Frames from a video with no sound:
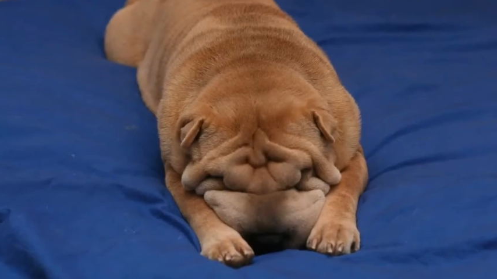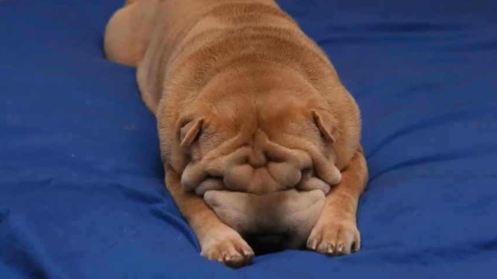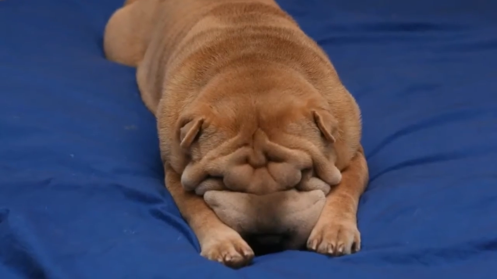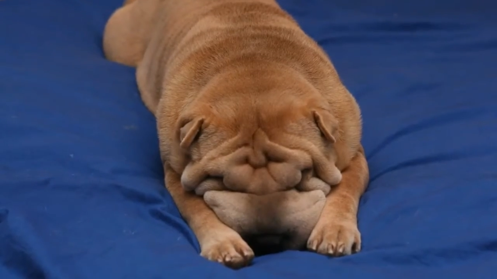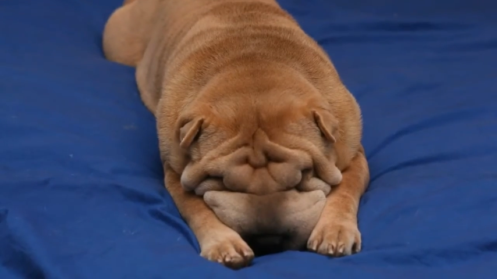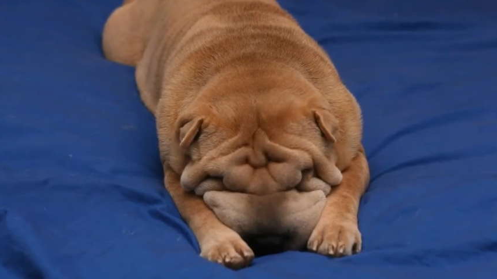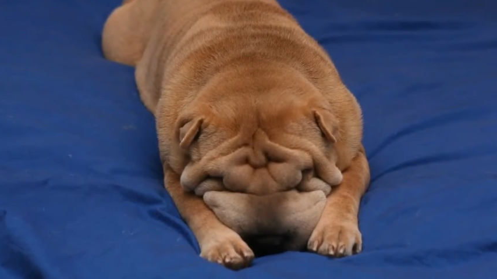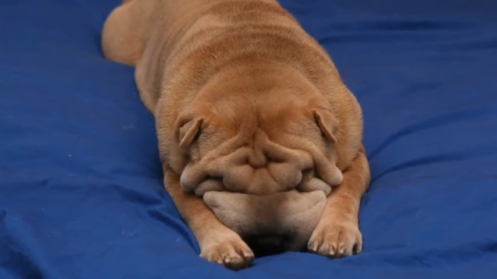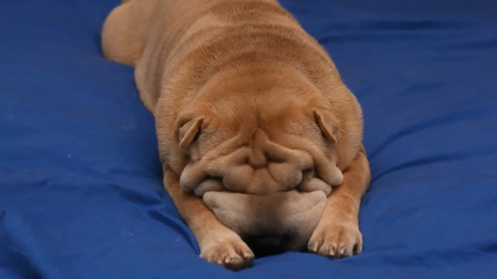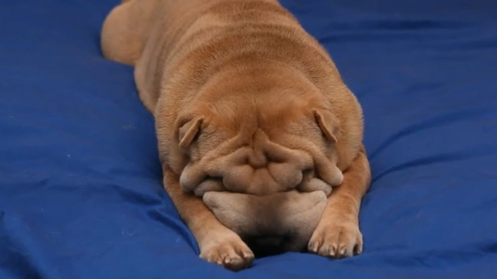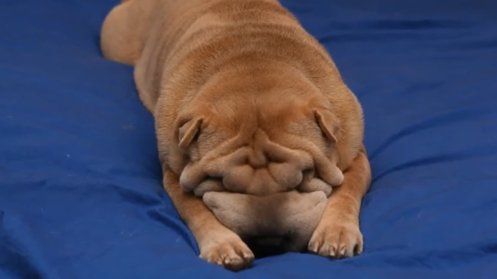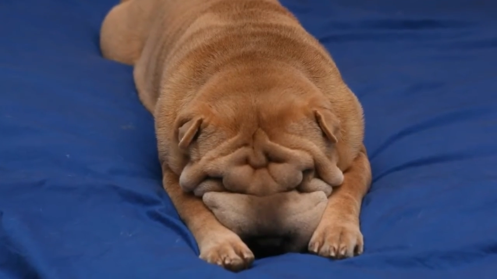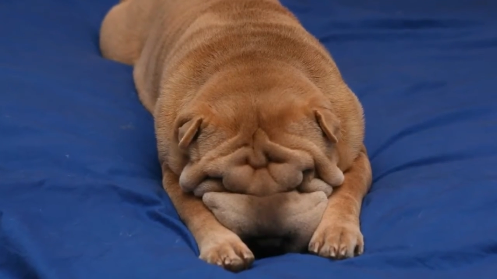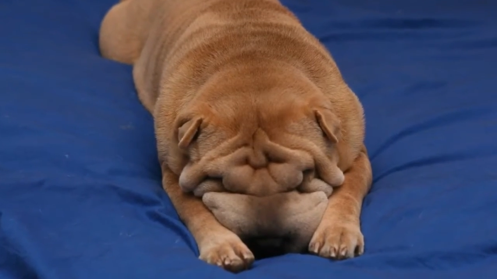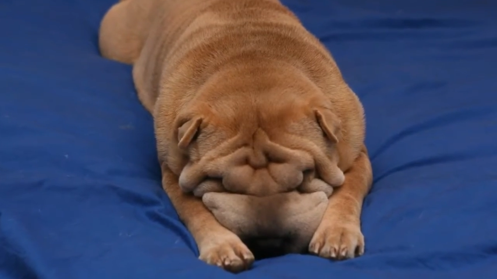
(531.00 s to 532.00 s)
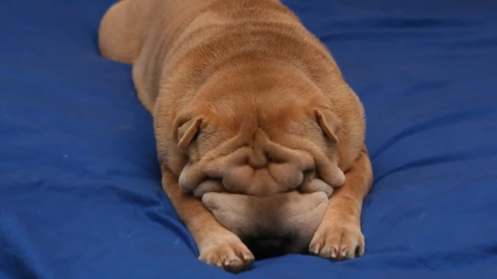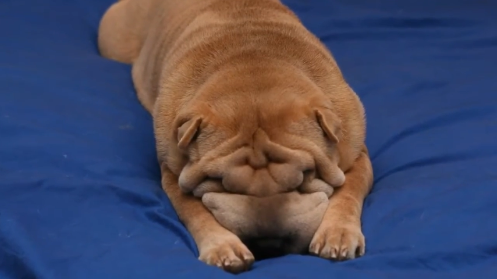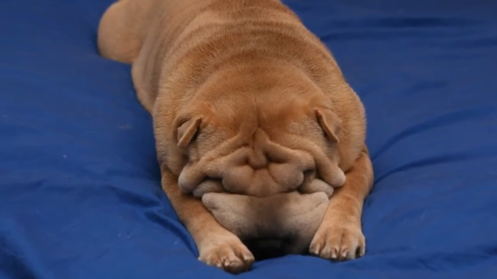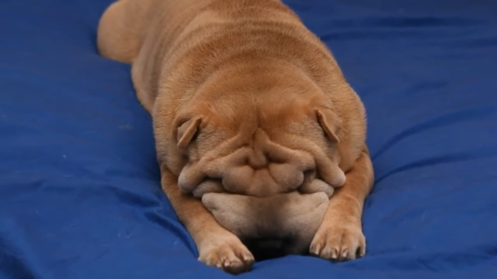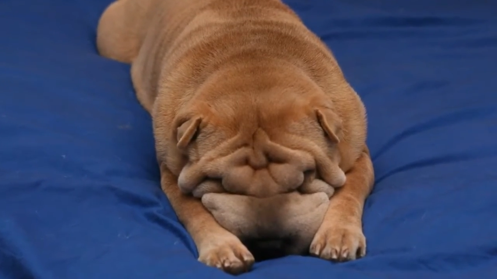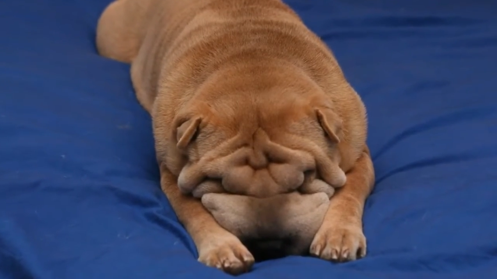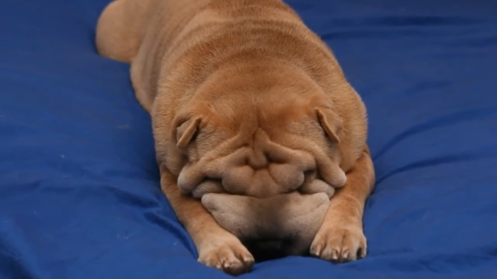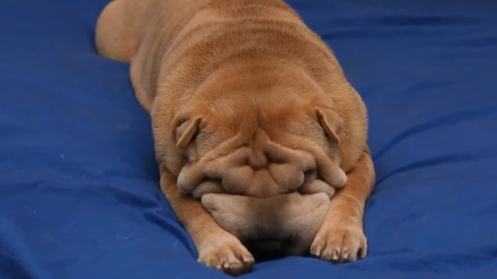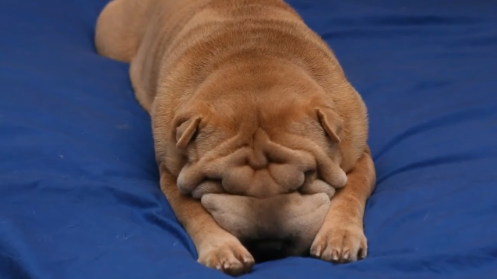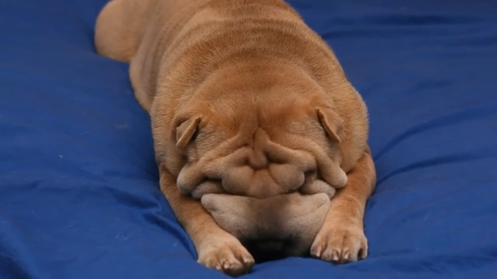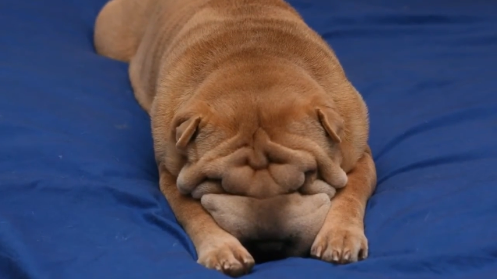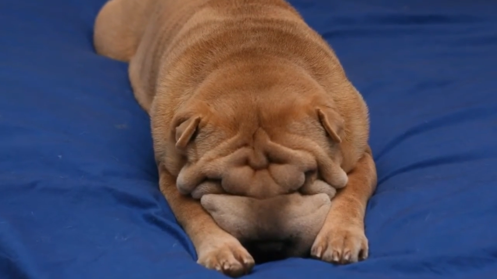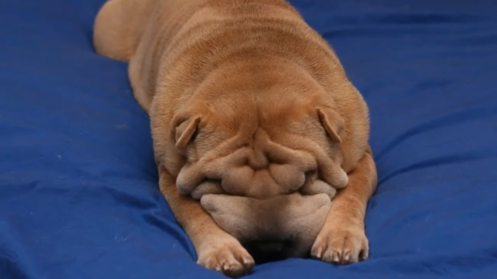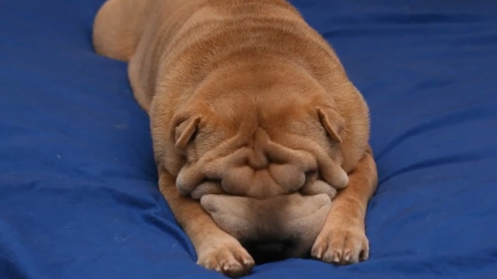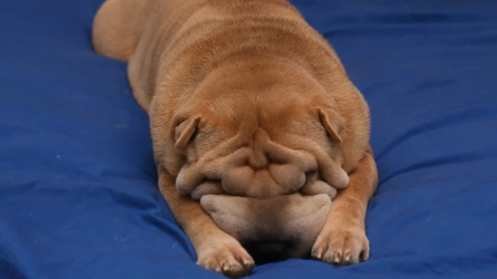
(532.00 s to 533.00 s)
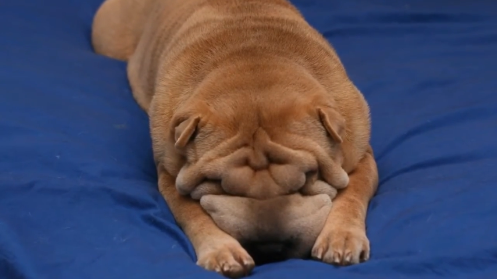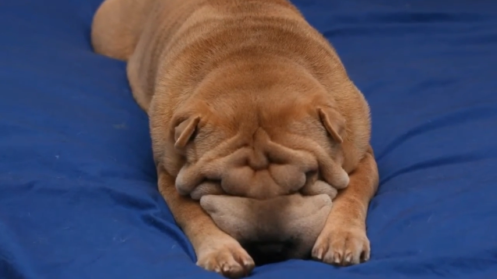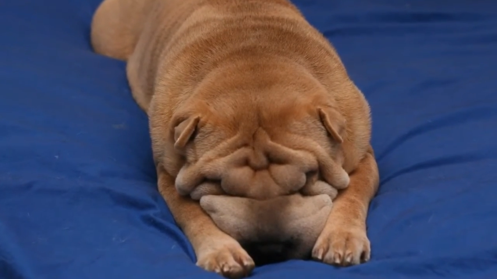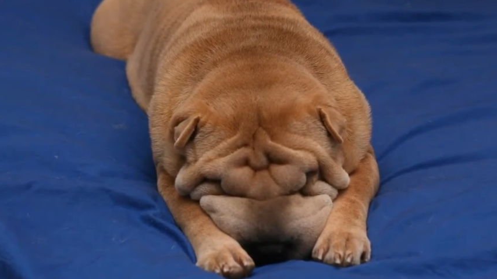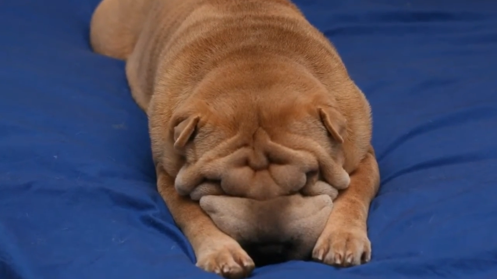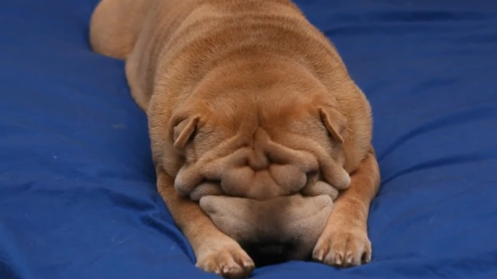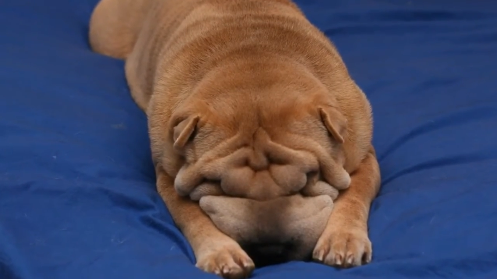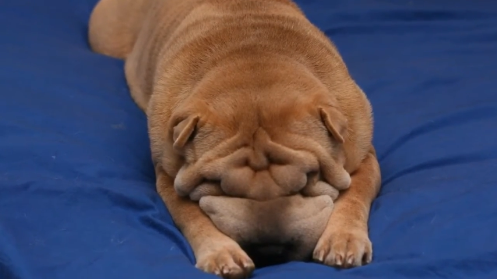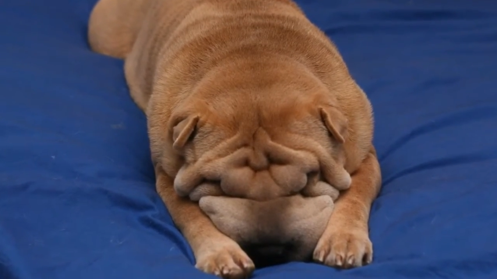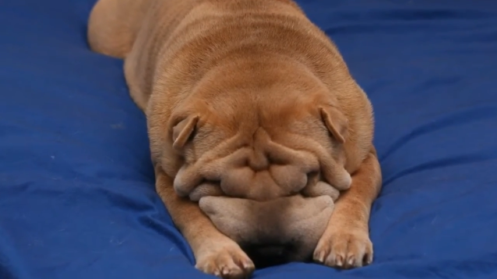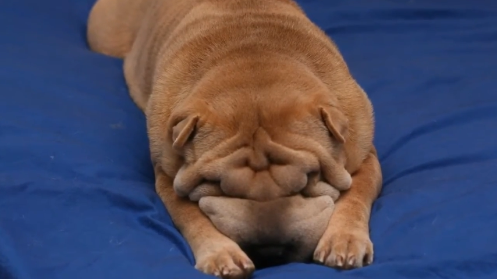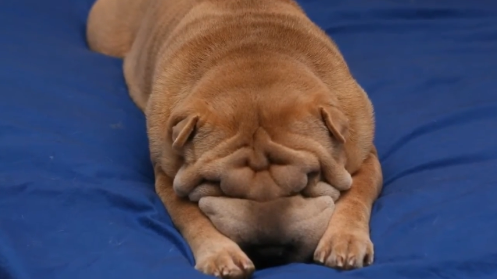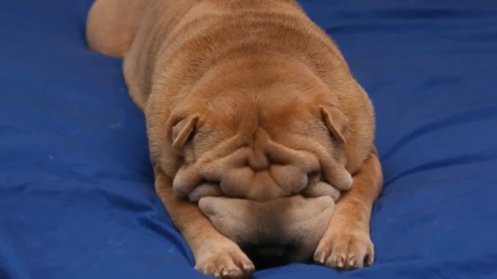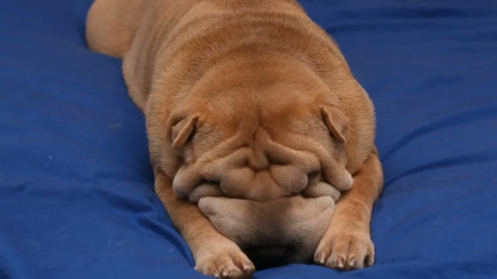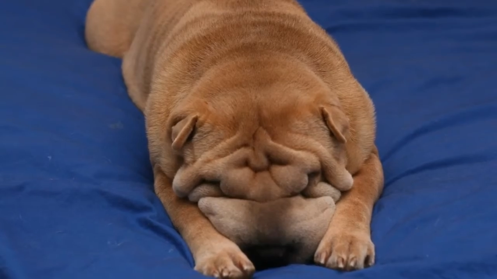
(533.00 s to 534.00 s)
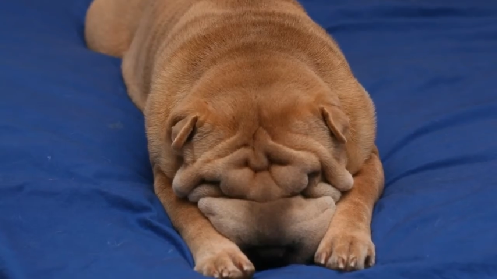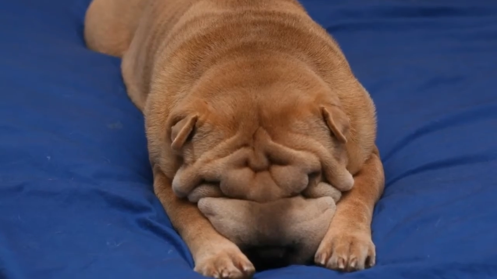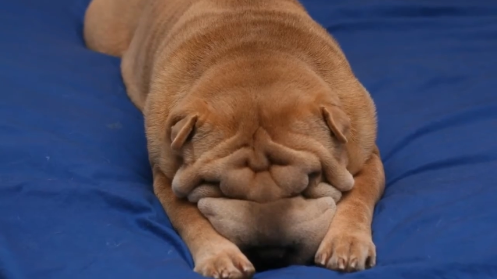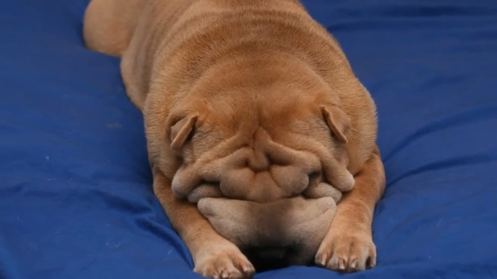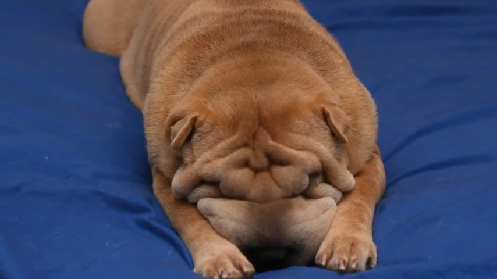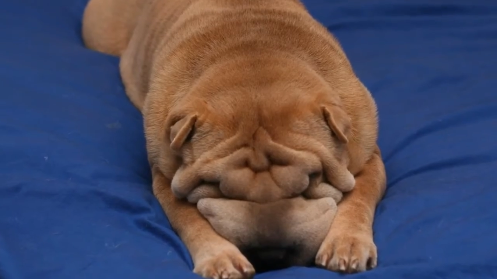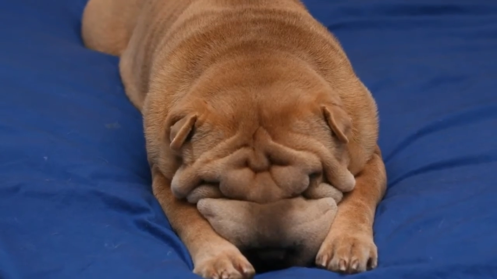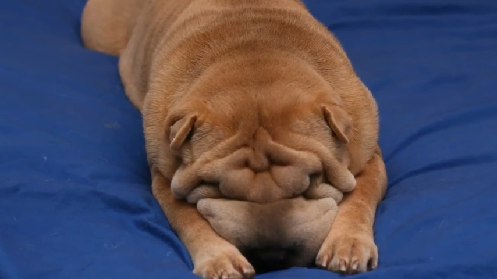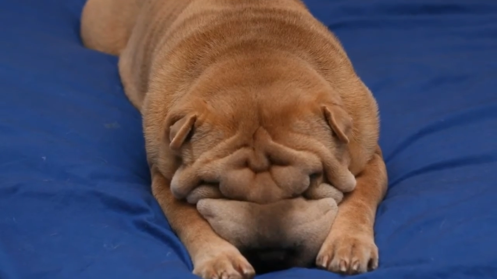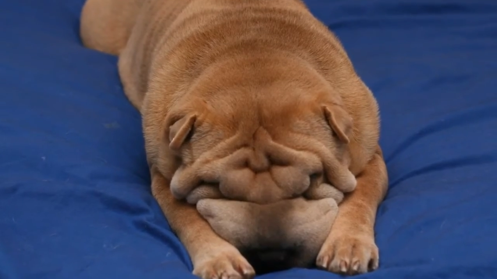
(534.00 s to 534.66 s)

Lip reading: (no speaker visible)